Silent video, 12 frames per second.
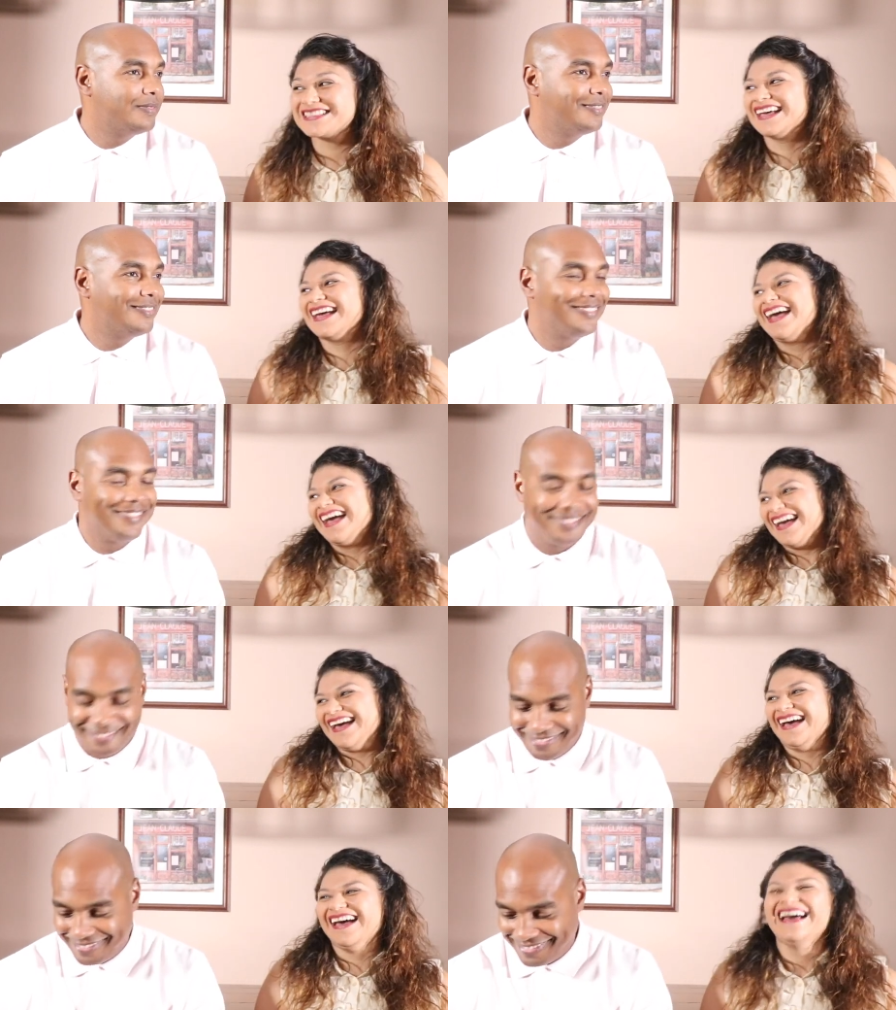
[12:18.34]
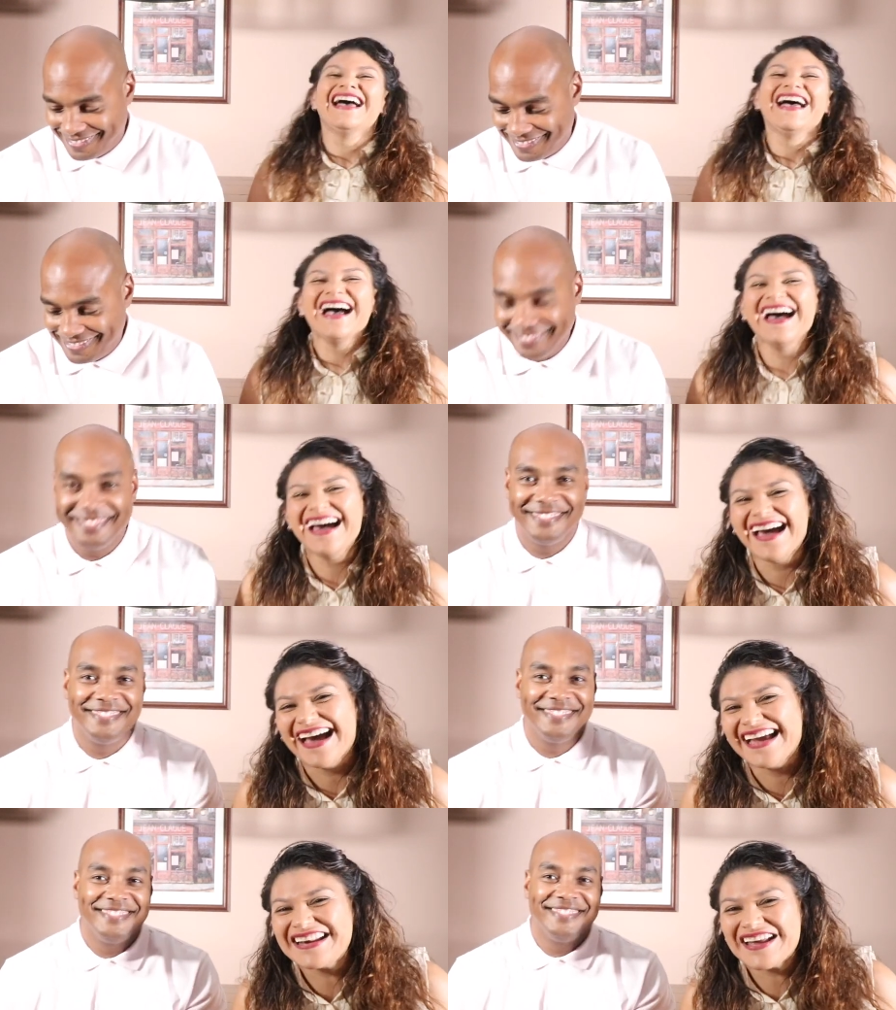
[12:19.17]

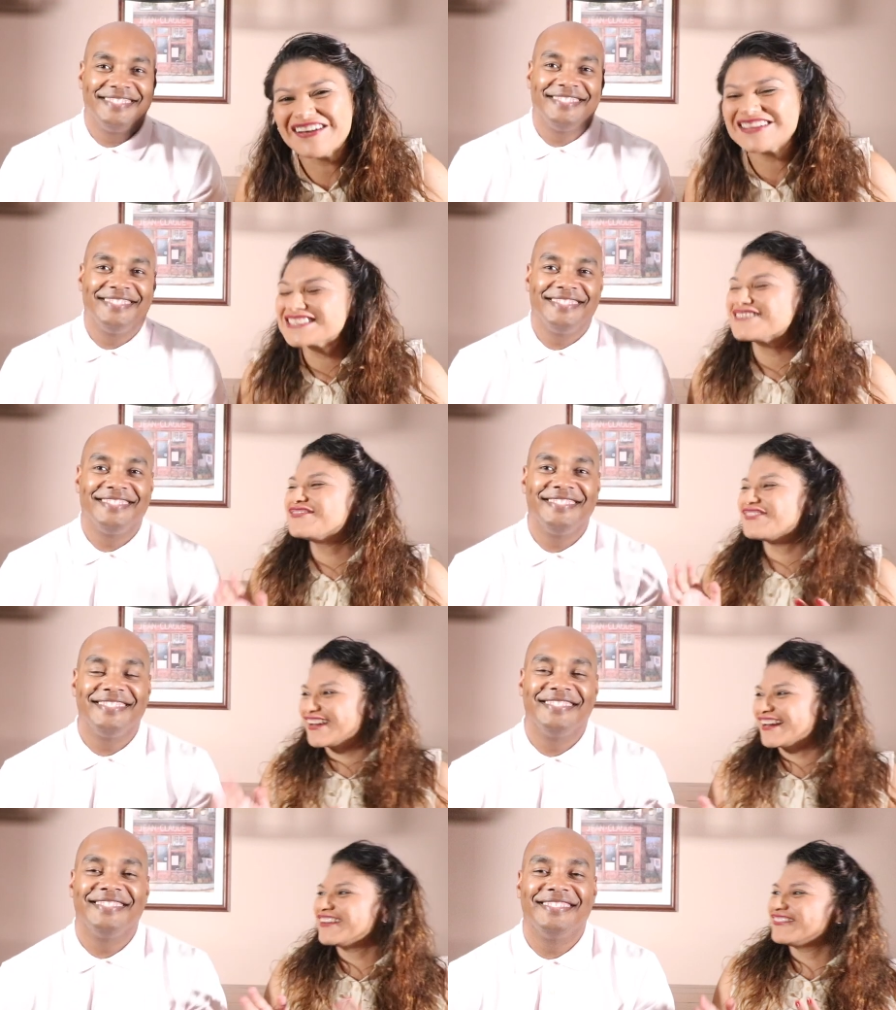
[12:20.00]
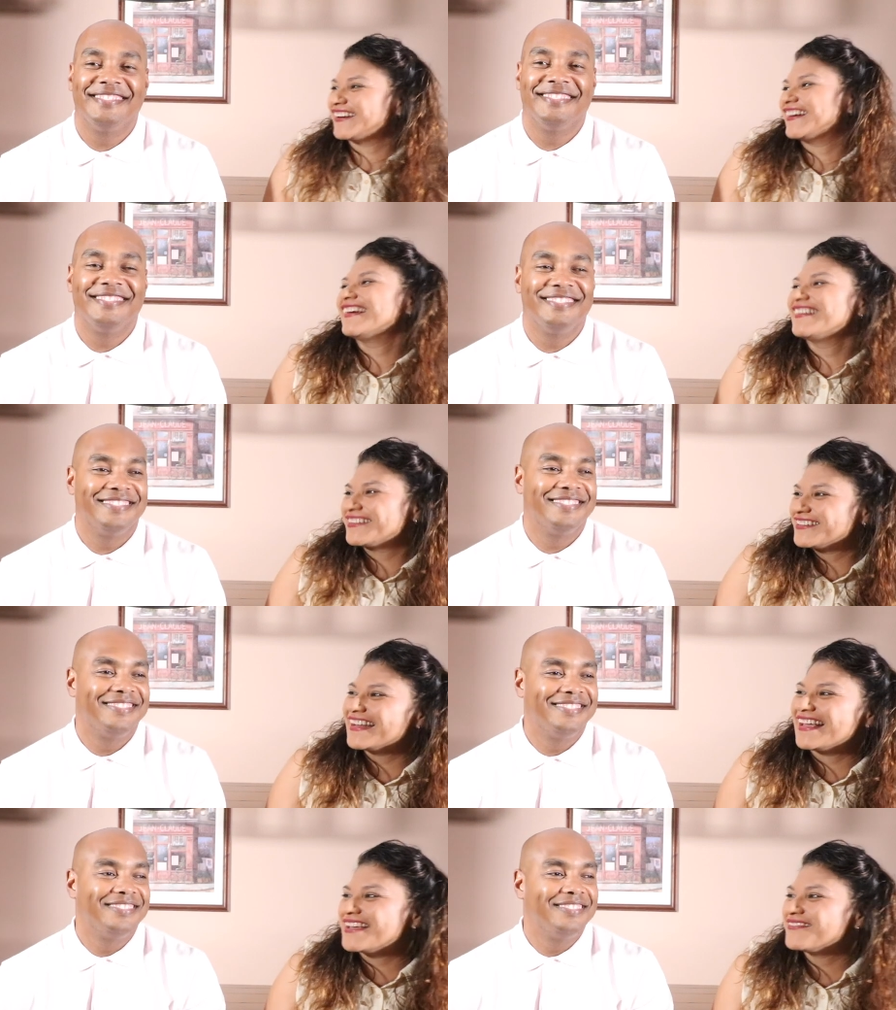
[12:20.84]
Speaker 1: I know it's a very, very, your
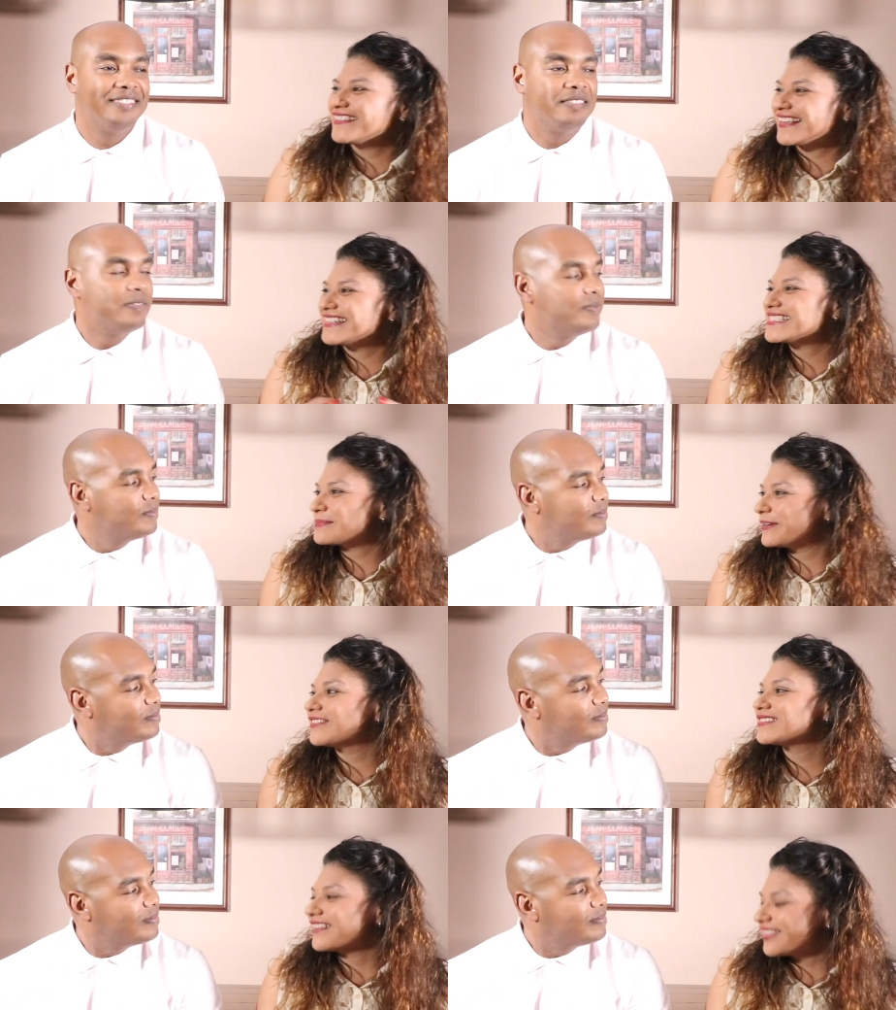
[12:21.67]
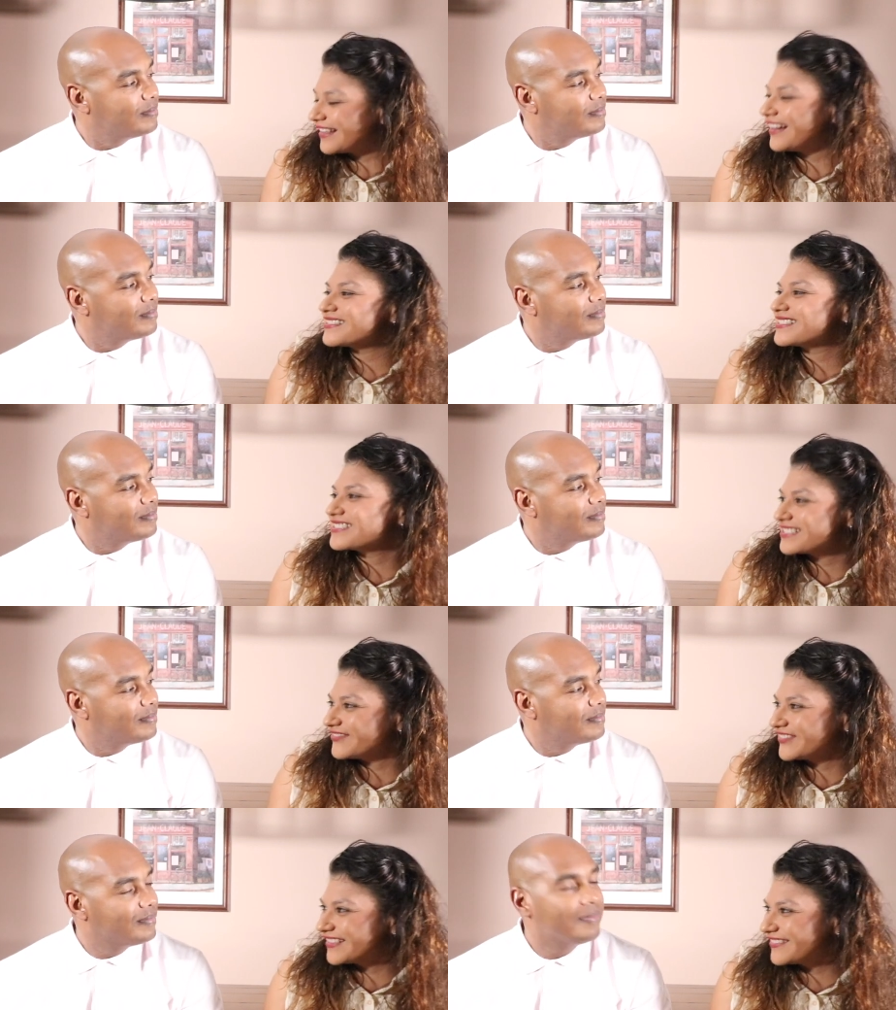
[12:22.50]
name gets spelled a thousand
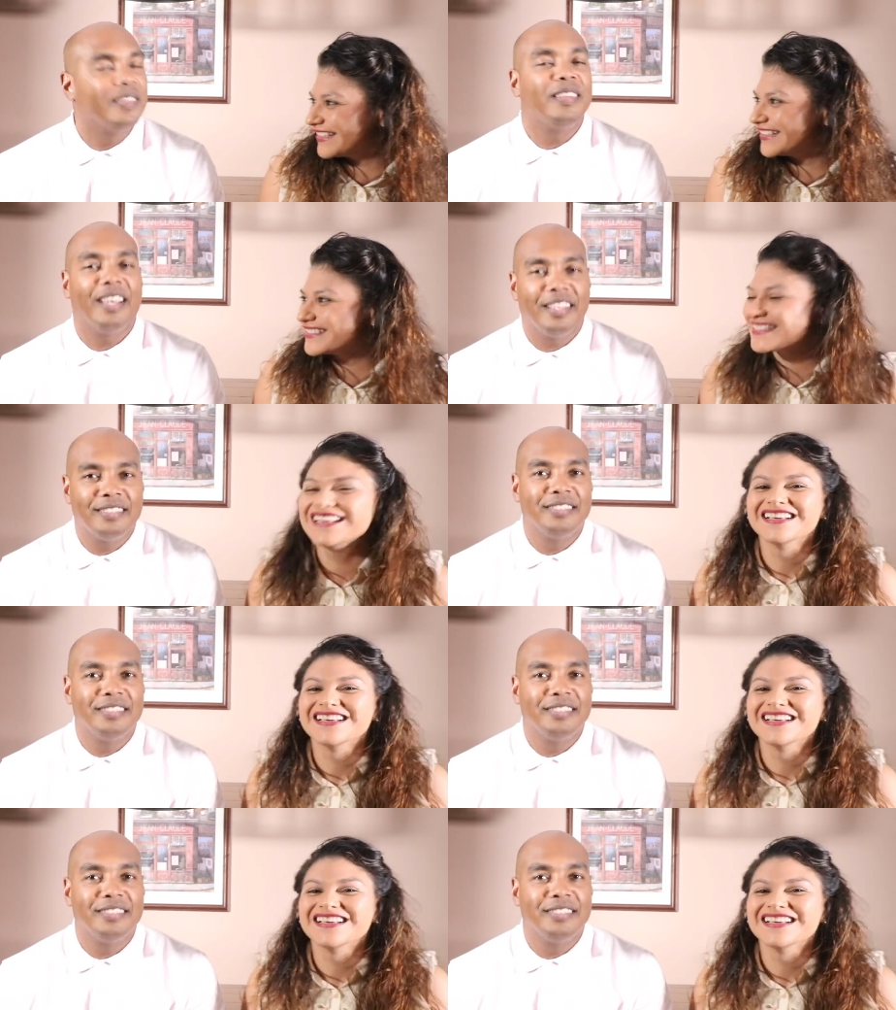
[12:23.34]
different ways. Yes.